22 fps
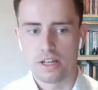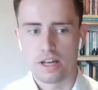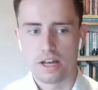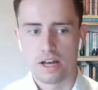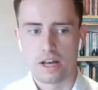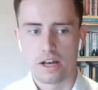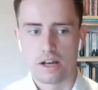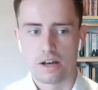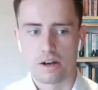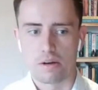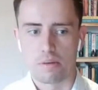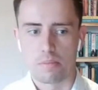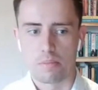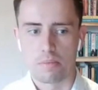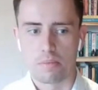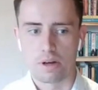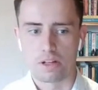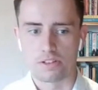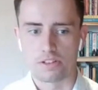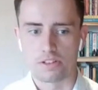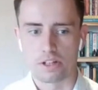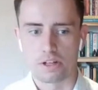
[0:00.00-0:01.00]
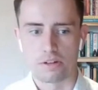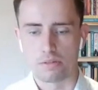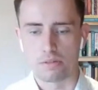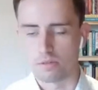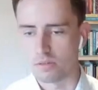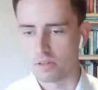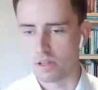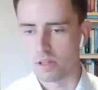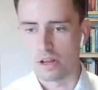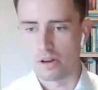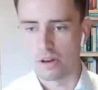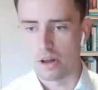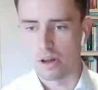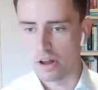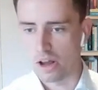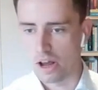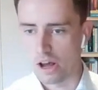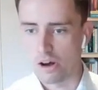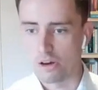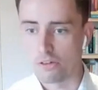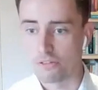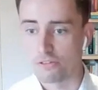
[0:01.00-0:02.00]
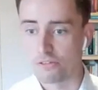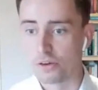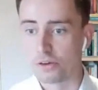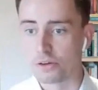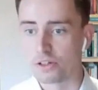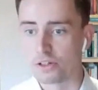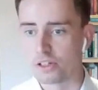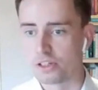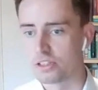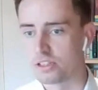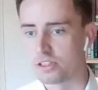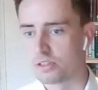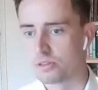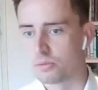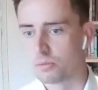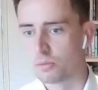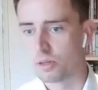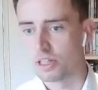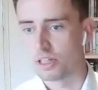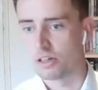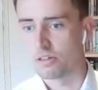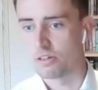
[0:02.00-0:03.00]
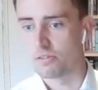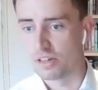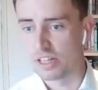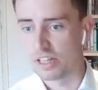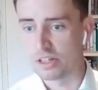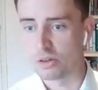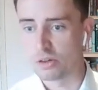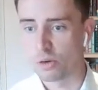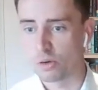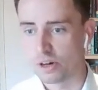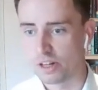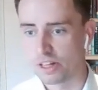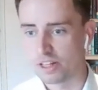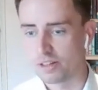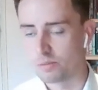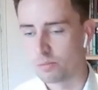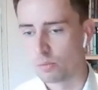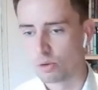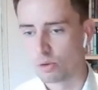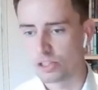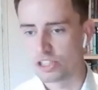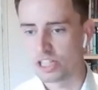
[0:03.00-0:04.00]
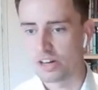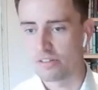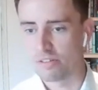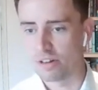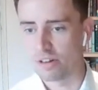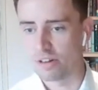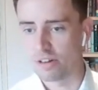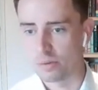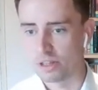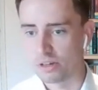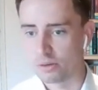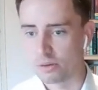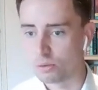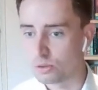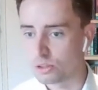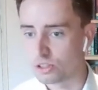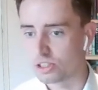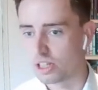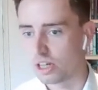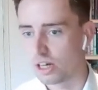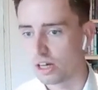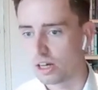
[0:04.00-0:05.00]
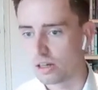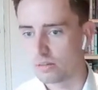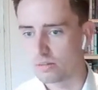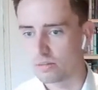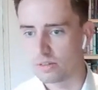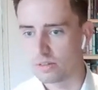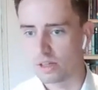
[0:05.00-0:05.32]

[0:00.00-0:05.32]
And so our focus within FleetCore and more generally within All-Star,